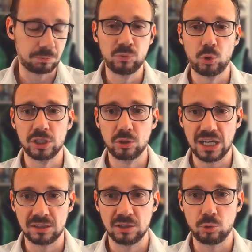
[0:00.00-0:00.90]
before you
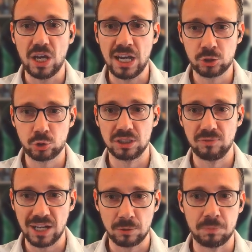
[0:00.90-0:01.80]
get into actual
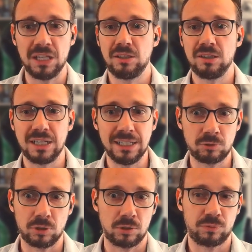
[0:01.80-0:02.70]
development, and
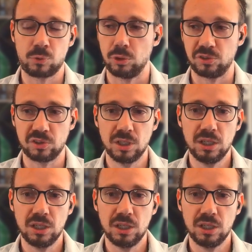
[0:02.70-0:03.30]
later on, of course,